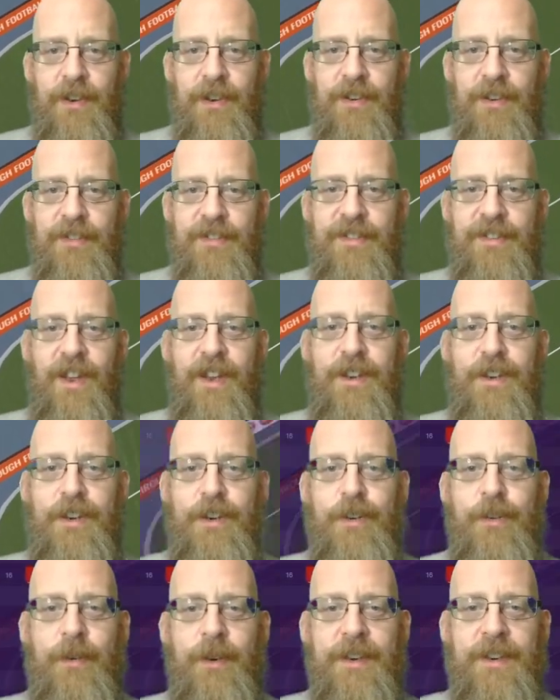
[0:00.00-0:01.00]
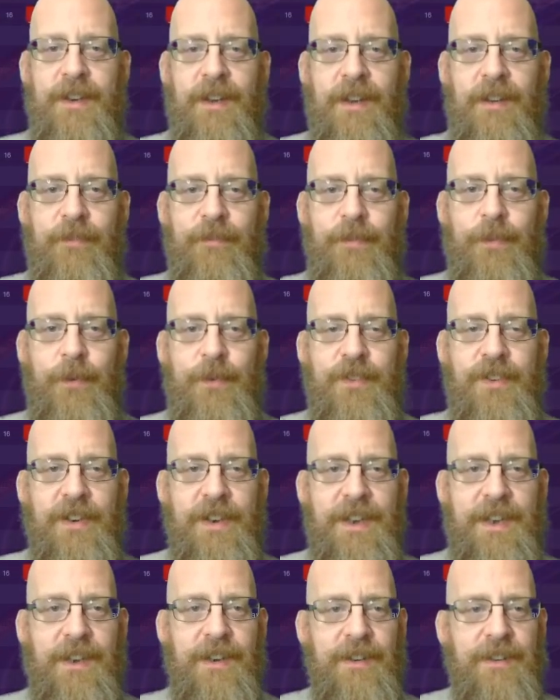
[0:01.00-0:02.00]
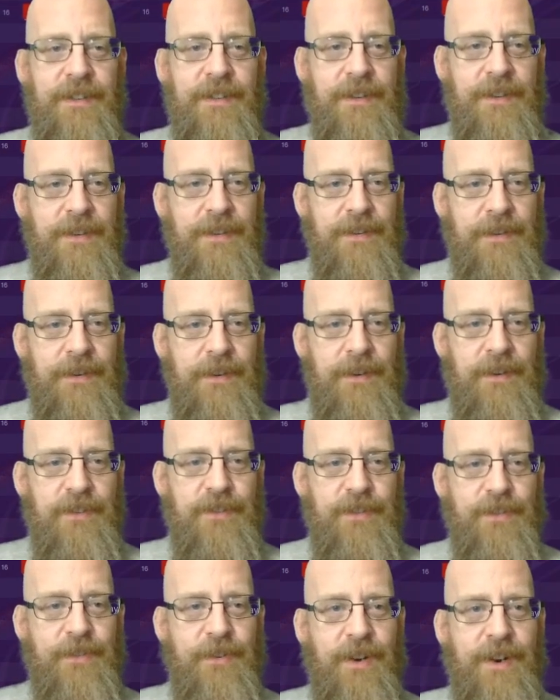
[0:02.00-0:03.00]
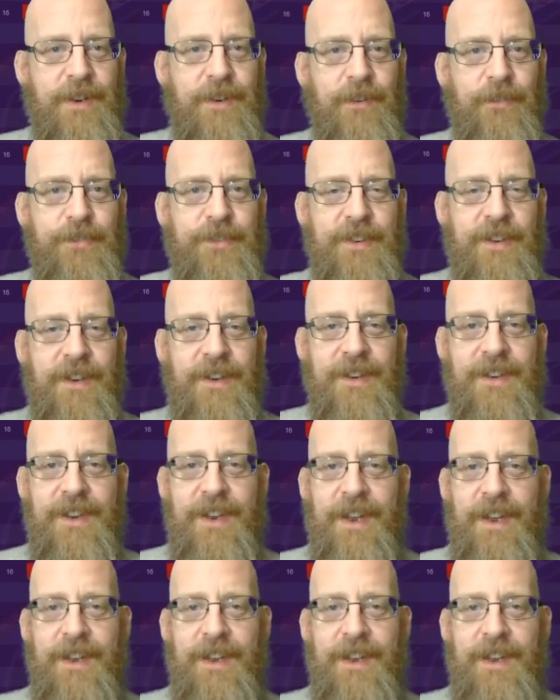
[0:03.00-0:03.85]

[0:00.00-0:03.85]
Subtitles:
Son who had unfortunately strayed offside there.